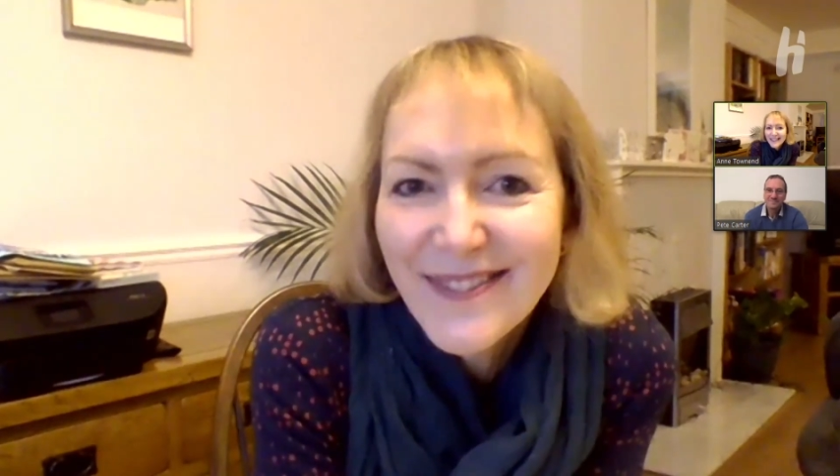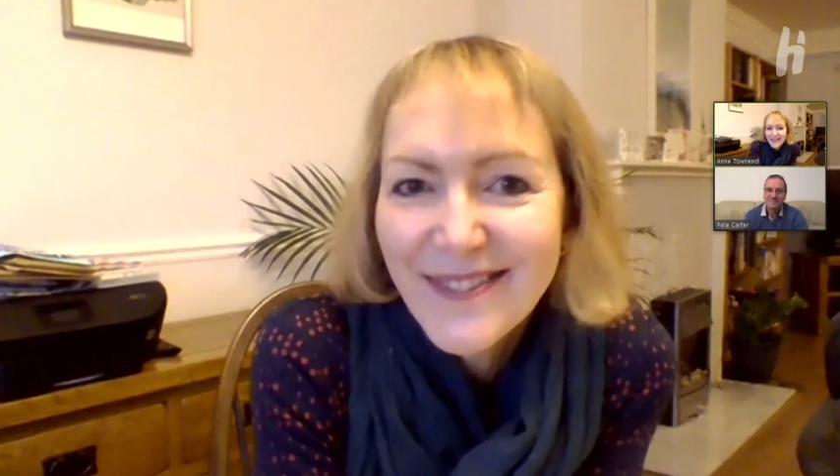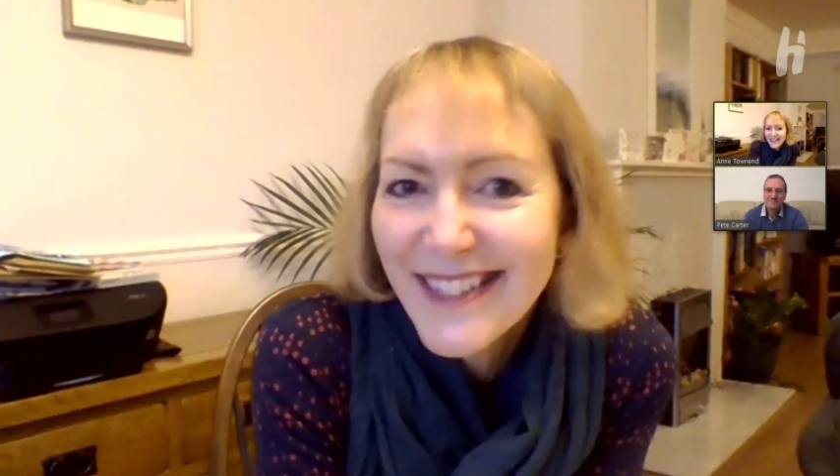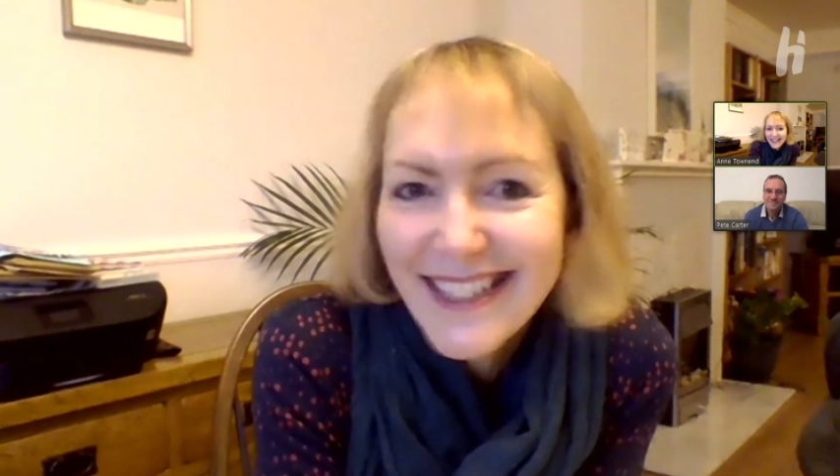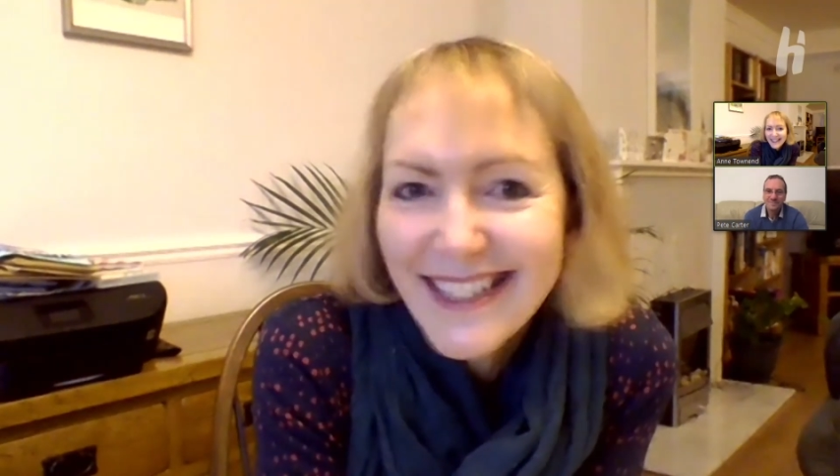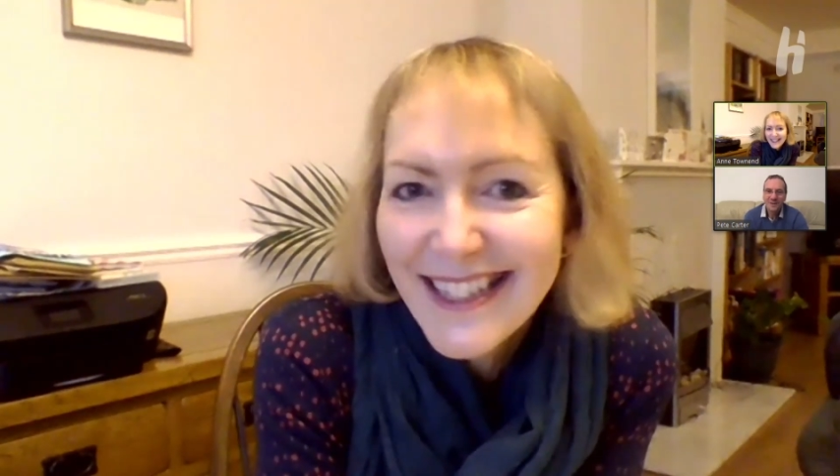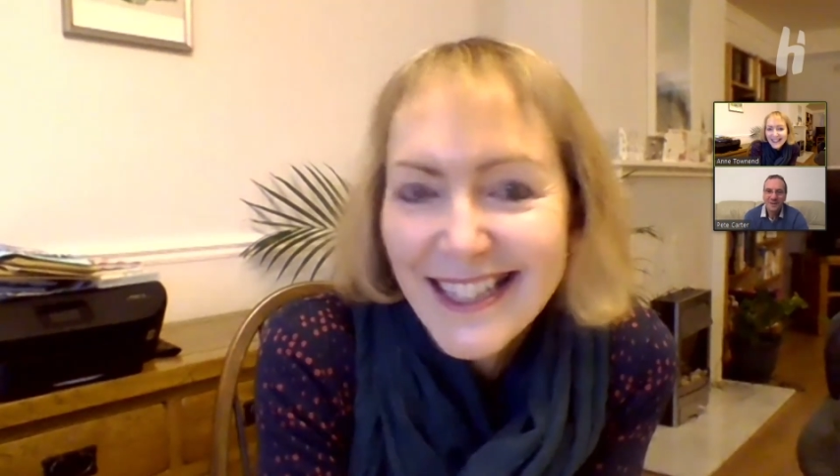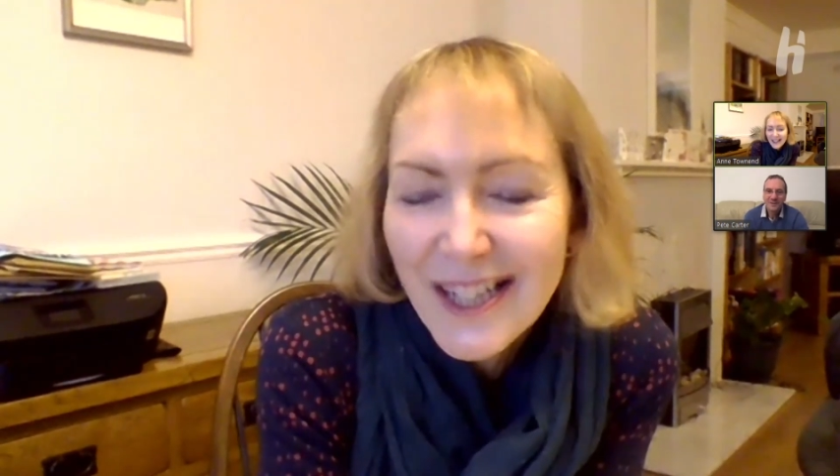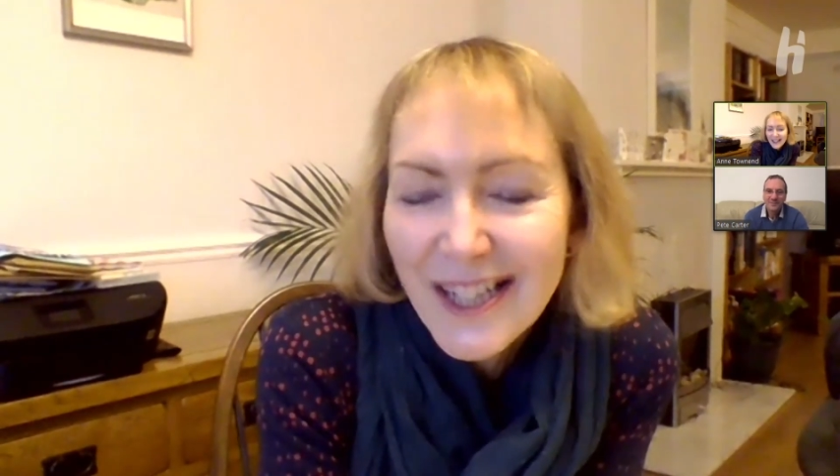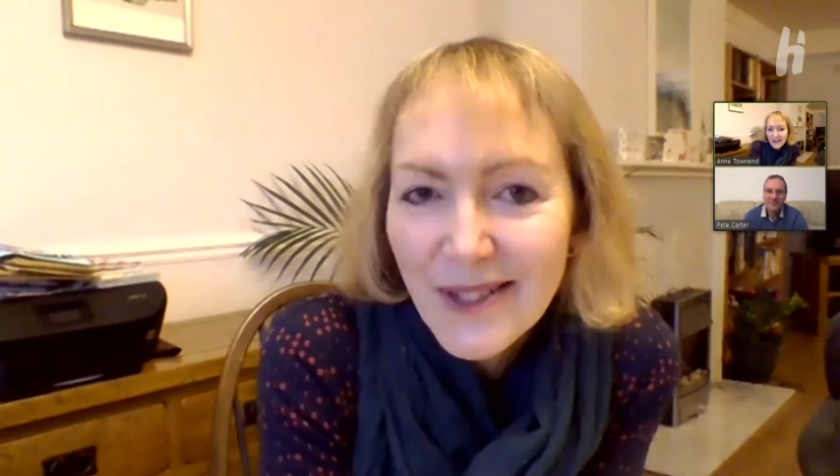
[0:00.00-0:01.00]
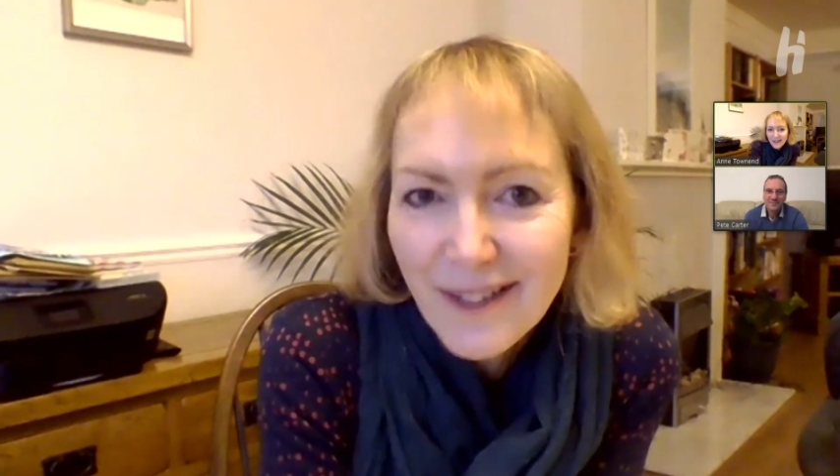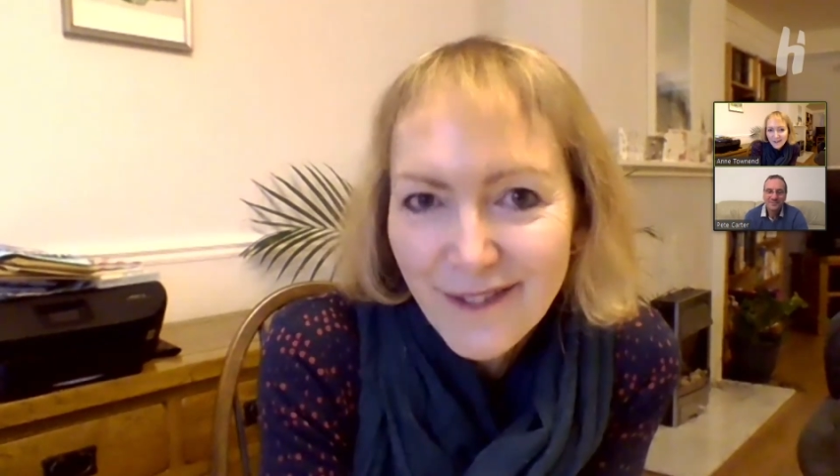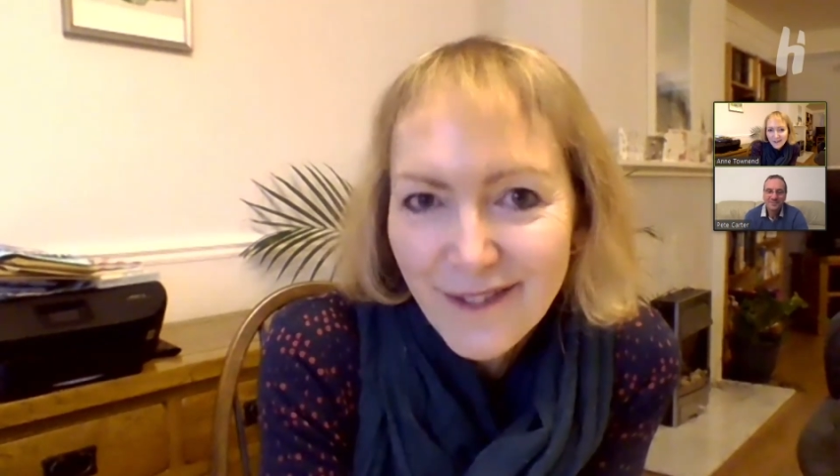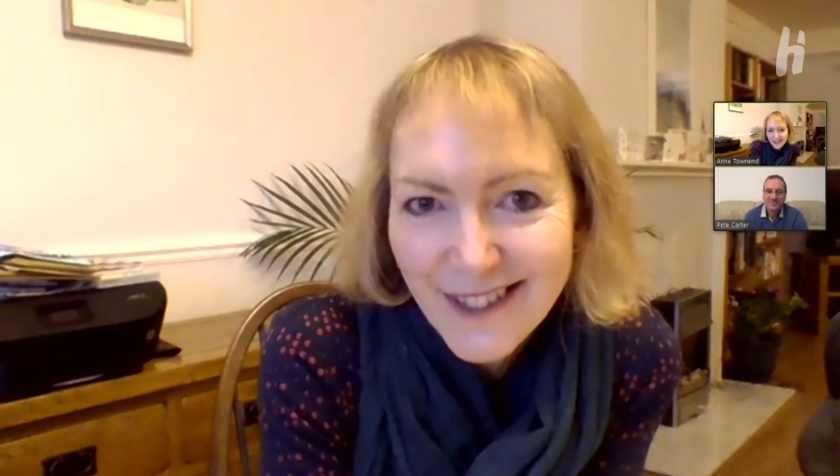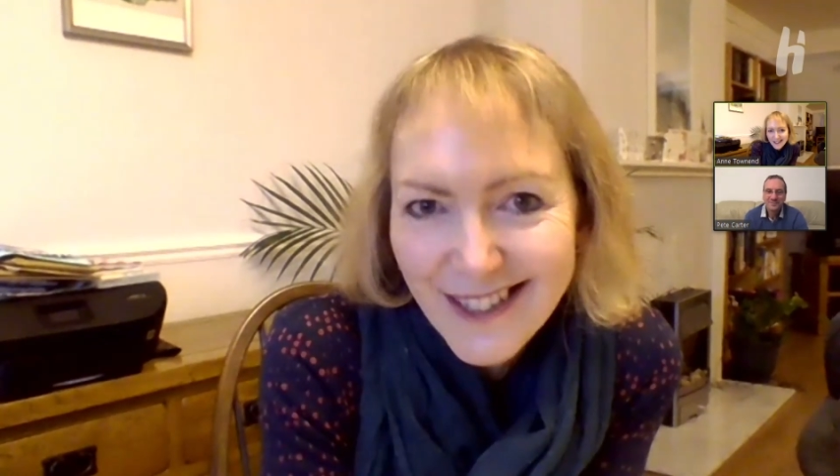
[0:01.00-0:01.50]
But there's no
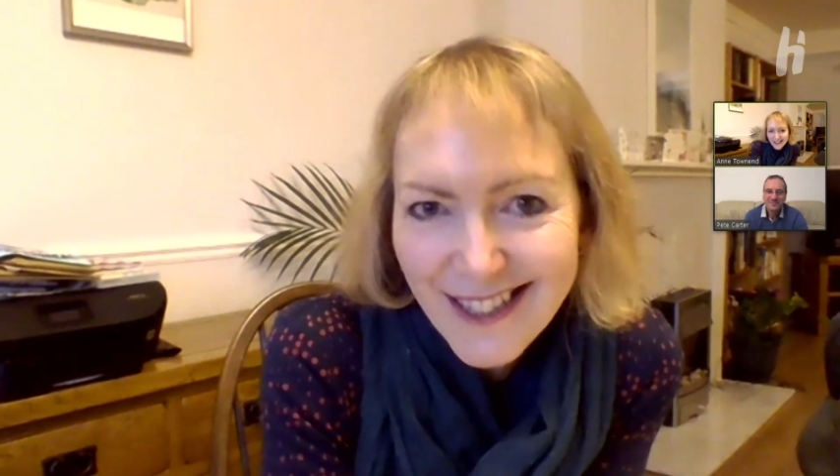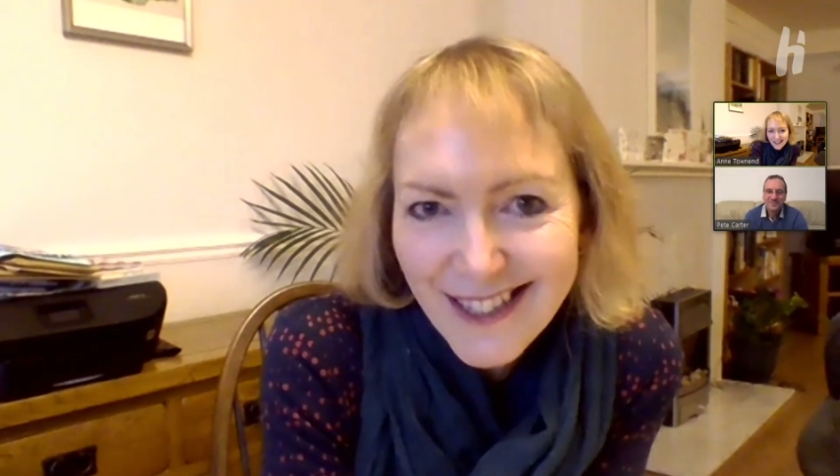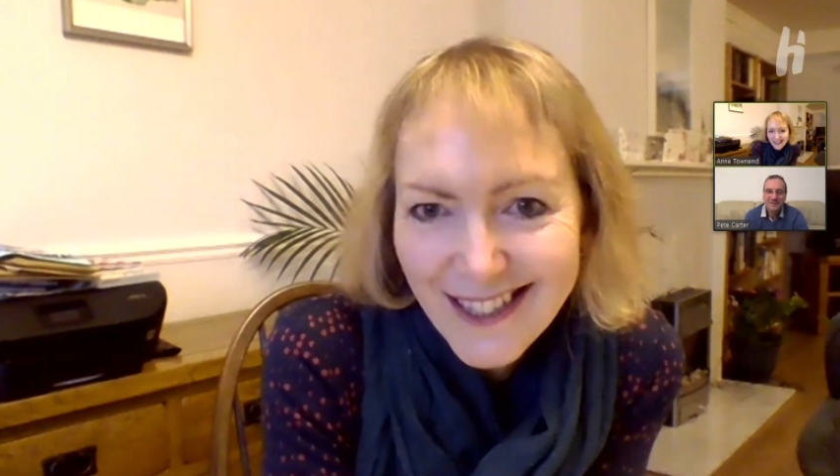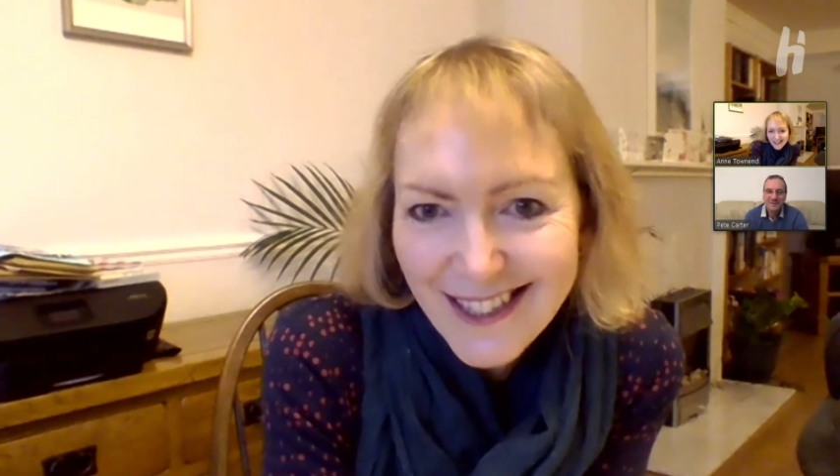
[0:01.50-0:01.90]
difference.